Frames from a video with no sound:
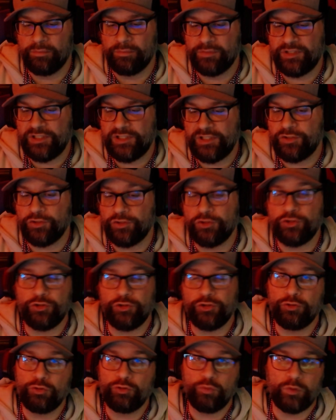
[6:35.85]
Season
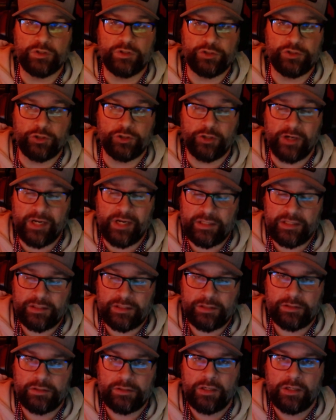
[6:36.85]
2 was
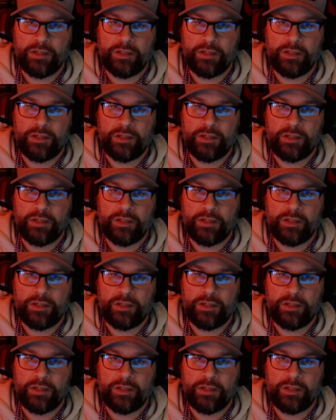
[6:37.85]
great.